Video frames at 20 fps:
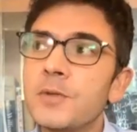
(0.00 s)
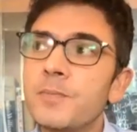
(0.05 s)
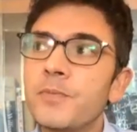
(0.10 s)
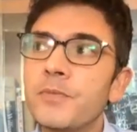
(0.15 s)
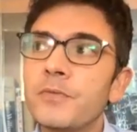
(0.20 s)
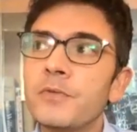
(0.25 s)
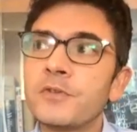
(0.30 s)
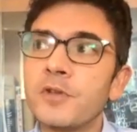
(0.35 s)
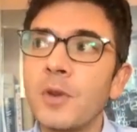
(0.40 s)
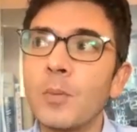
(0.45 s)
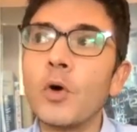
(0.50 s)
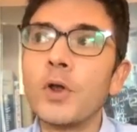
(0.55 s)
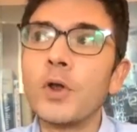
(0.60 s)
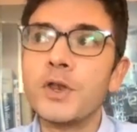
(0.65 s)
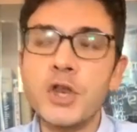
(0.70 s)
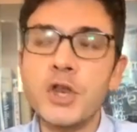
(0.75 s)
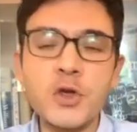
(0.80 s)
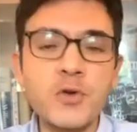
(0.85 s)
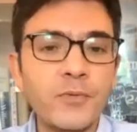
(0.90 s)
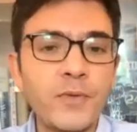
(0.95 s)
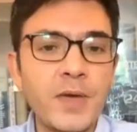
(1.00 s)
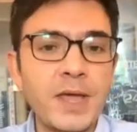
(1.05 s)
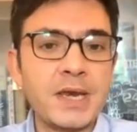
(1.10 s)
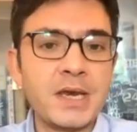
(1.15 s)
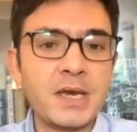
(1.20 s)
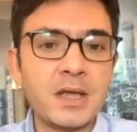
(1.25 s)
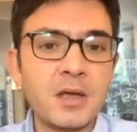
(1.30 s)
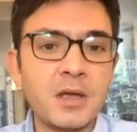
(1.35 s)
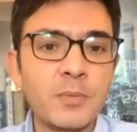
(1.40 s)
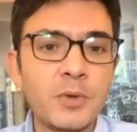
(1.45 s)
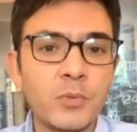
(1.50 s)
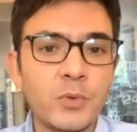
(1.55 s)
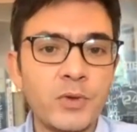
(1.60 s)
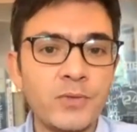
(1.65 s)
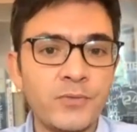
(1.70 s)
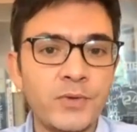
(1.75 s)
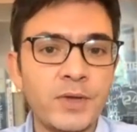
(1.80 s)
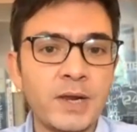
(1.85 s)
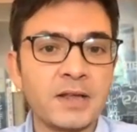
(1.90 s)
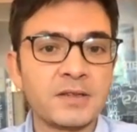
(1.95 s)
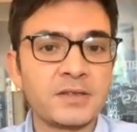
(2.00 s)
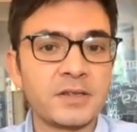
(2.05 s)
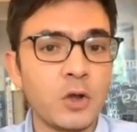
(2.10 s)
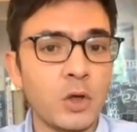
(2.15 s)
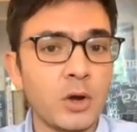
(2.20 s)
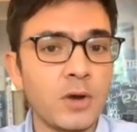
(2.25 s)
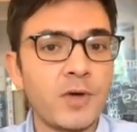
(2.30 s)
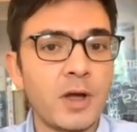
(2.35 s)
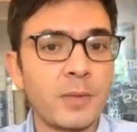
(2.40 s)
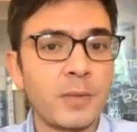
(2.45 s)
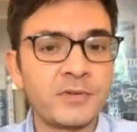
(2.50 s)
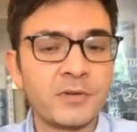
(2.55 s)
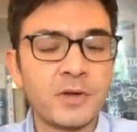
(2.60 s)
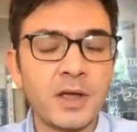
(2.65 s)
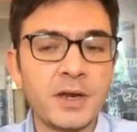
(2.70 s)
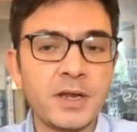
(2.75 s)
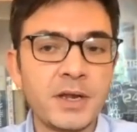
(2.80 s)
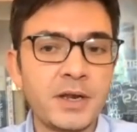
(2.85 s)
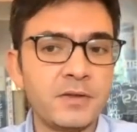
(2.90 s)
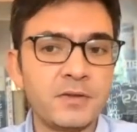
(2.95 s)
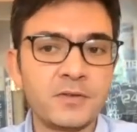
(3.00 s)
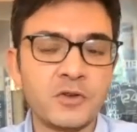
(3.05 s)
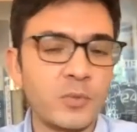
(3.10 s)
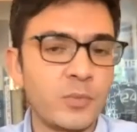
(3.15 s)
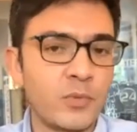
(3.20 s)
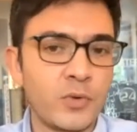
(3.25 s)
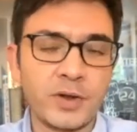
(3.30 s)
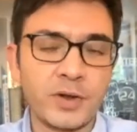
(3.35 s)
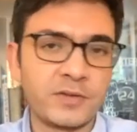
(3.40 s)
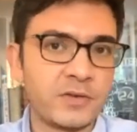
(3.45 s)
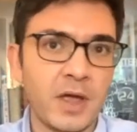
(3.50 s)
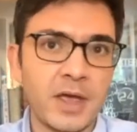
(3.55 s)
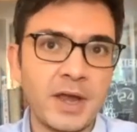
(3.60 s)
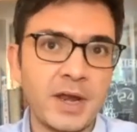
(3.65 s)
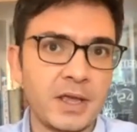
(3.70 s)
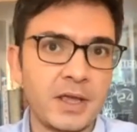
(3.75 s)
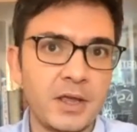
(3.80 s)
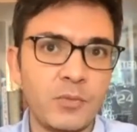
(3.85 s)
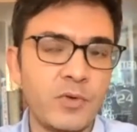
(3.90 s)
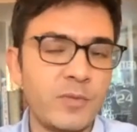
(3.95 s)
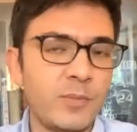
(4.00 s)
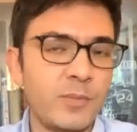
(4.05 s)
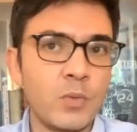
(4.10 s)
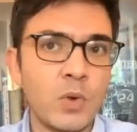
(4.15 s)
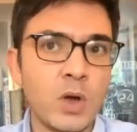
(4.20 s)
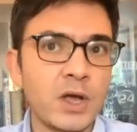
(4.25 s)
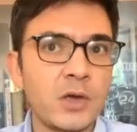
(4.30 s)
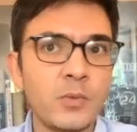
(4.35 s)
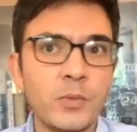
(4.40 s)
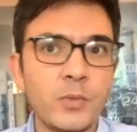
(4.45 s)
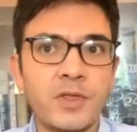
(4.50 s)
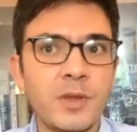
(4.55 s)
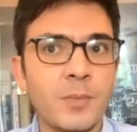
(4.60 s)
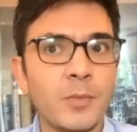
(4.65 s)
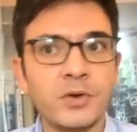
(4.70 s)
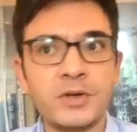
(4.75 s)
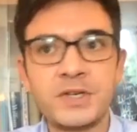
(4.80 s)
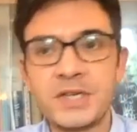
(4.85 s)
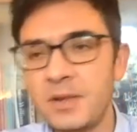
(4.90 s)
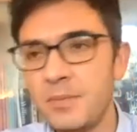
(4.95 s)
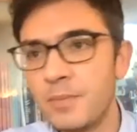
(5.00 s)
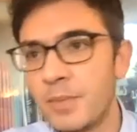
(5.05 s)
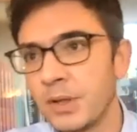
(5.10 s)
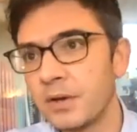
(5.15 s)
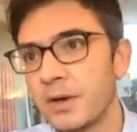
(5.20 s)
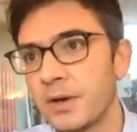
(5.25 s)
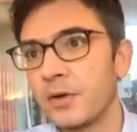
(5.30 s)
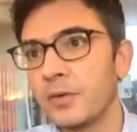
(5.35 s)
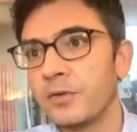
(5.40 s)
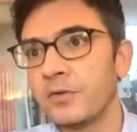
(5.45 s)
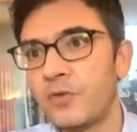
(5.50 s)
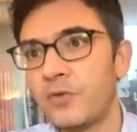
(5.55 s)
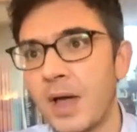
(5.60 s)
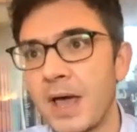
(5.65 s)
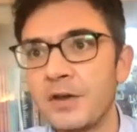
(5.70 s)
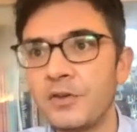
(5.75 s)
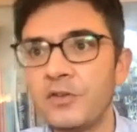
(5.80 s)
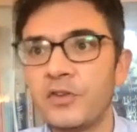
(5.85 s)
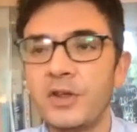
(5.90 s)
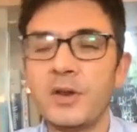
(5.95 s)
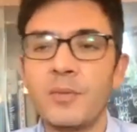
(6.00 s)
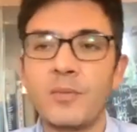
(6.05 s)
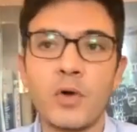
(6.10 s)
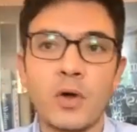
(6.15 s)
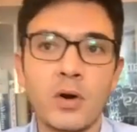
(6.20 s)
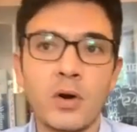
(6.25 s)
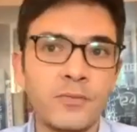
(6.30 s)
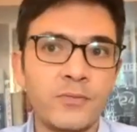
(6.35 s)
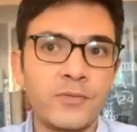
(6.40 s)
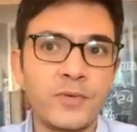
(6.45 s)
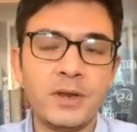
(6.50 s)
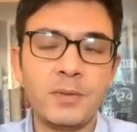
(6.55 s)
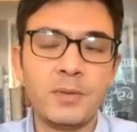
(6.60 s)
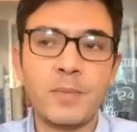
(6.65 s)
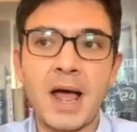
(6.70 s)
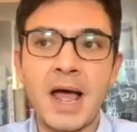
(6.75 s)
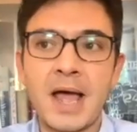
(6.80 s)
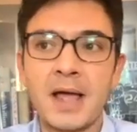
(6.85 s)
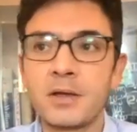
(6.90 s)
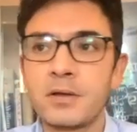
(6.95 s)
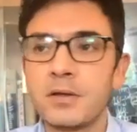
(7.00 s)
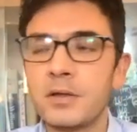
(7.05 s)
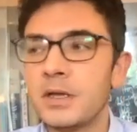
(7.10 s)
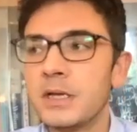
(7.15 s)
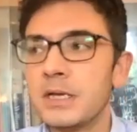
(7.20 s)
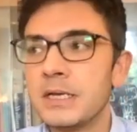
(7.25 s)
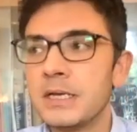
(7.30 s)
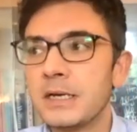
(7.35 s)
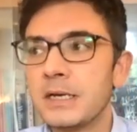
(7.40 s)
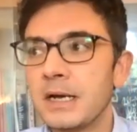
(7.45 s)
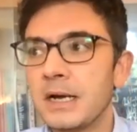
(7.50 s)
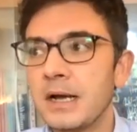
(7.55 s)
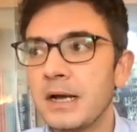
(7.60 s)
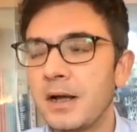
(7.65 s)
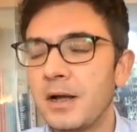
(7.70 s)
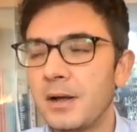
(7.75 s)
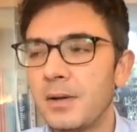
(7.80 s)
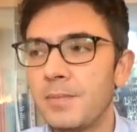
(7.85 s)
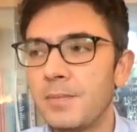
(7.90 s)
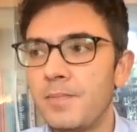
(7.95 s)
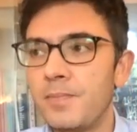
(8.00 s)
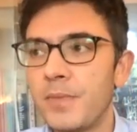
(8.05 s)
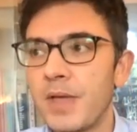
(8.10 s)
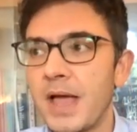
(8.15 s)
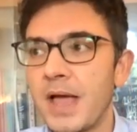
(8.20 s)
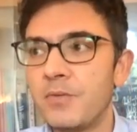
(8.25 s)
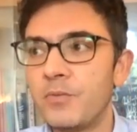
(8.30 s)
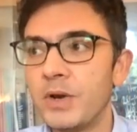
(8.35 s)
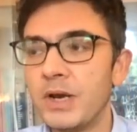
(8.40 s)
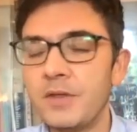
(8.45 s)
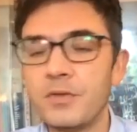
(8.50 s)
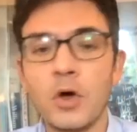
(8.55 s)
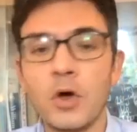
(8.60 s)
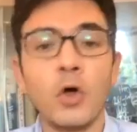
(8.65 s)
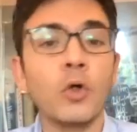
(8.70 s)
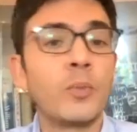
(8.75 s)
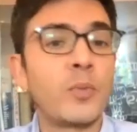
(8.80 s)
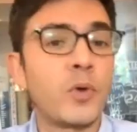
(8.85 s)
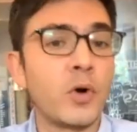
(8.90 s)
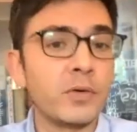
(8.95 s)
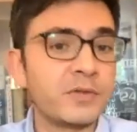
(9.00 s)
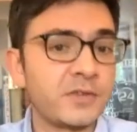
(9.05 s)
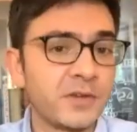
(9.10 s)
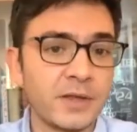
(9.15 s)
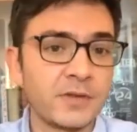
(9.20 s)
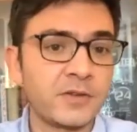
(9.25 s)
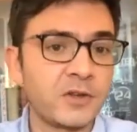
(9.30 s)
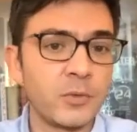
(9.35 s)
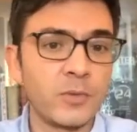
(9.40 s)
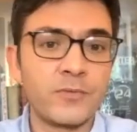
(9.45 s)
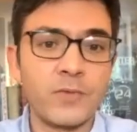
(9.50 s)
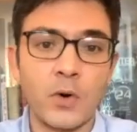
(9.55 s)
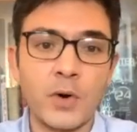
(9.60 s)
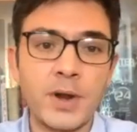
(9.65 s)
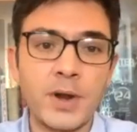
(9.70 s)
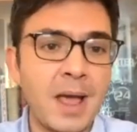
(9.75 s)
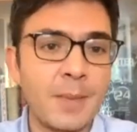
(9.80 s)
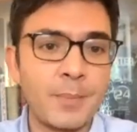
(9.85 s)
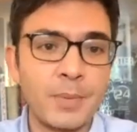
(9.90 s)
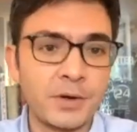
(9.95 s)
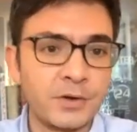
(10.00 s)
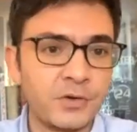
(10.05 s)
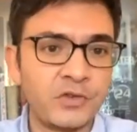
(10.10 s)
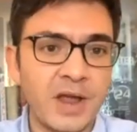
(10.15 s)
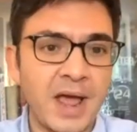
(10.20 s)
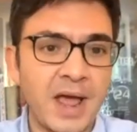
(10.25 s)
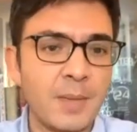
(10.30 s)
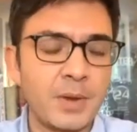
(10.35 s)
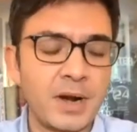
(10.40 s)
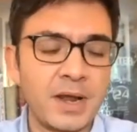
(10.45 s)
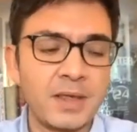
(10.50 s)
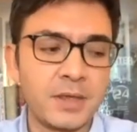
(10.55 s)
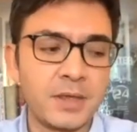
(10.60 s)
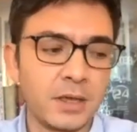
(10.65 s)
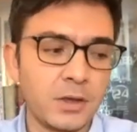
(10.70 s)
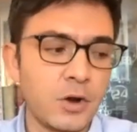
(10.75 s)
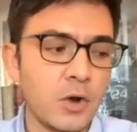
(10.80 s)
somewhat new for India, but we feel has a lot of upside and is super exciting. And we've been working with them on team building, on strategy and product feedback, and really the whole process. So we're very happy to jam. And I think,